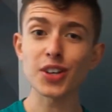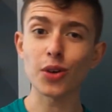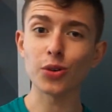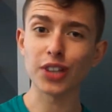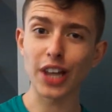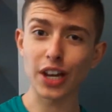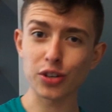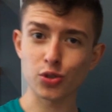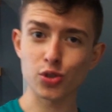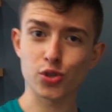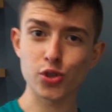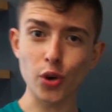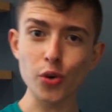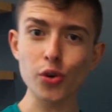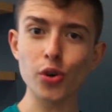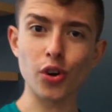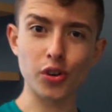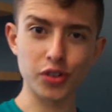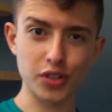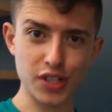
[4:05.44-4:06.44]
I would like to show
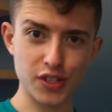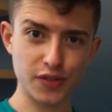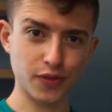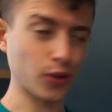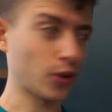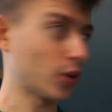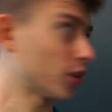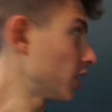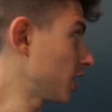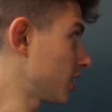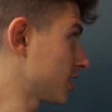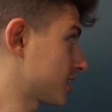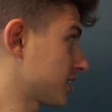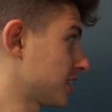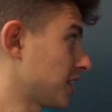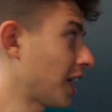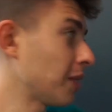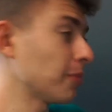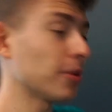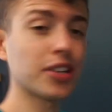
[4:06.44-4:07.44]
you on this floor is
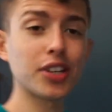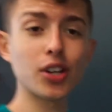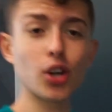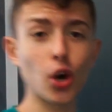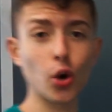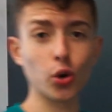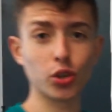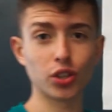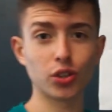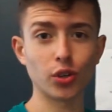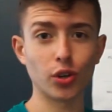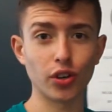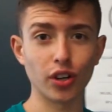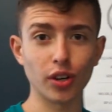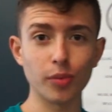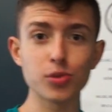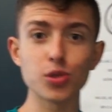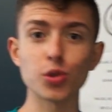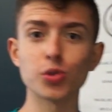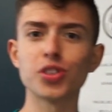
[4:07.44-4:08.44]
namely the
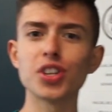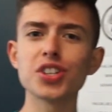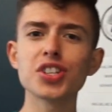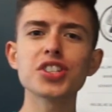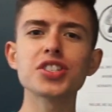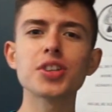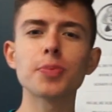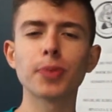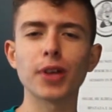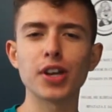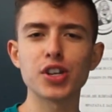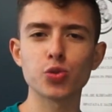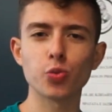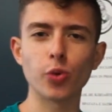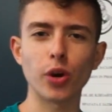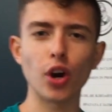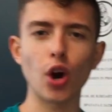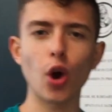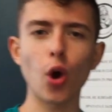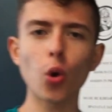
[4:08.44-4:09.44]
Auditorium. So this is the place
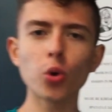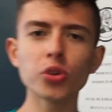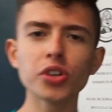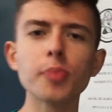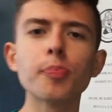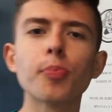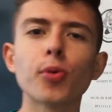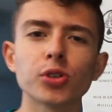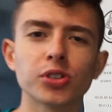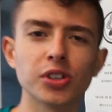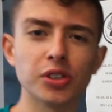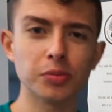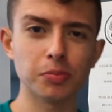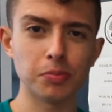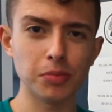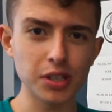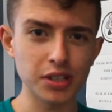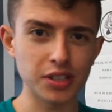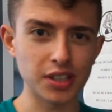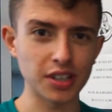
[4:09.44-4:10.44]
where all the important
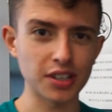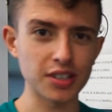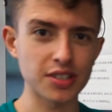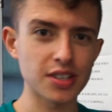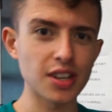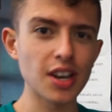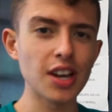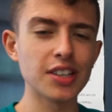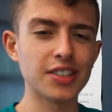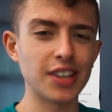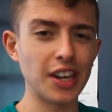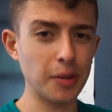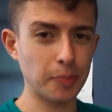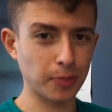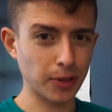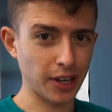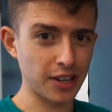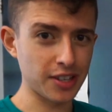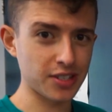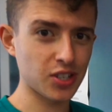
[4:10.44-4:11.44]
meetings take
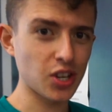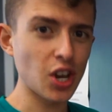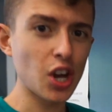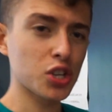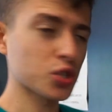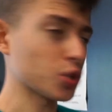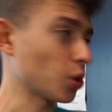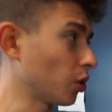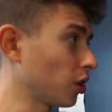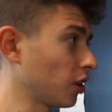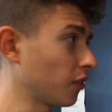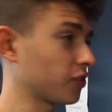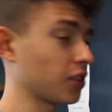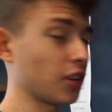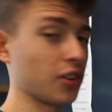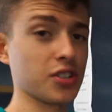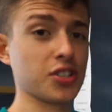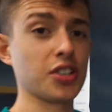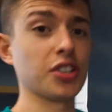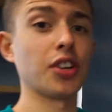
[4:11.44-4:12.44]
place. So if
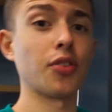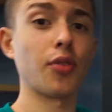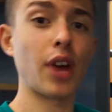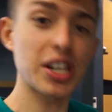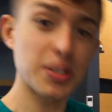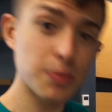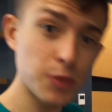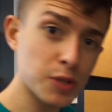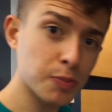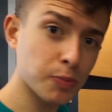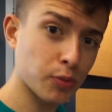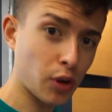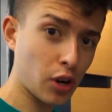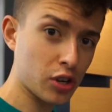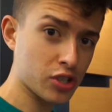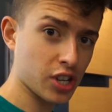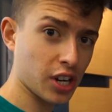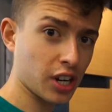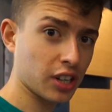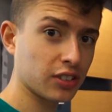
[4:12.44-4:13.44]
there is an Erasmus
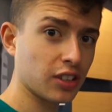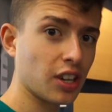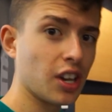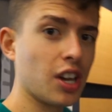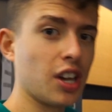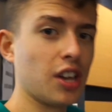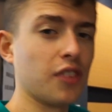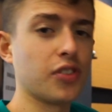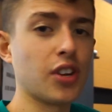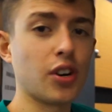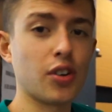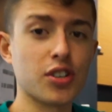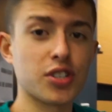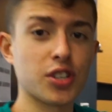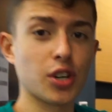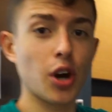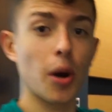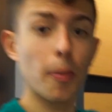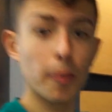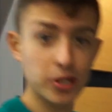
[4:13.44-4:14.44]
project, if there is
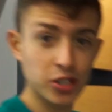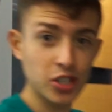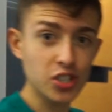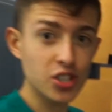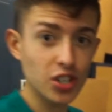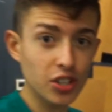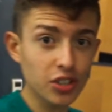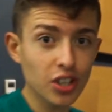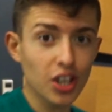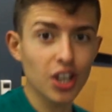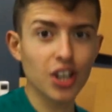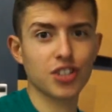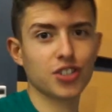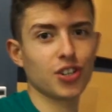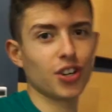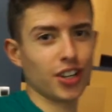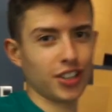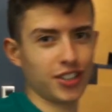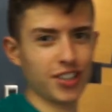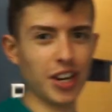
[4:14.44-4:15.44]
a competition, it's
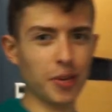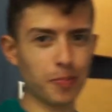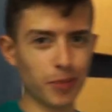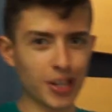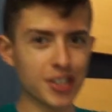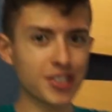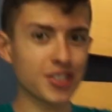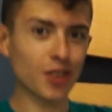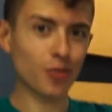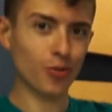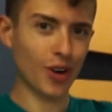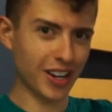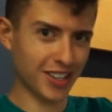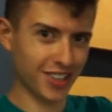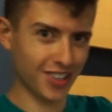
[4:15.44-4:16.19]
gonna take place right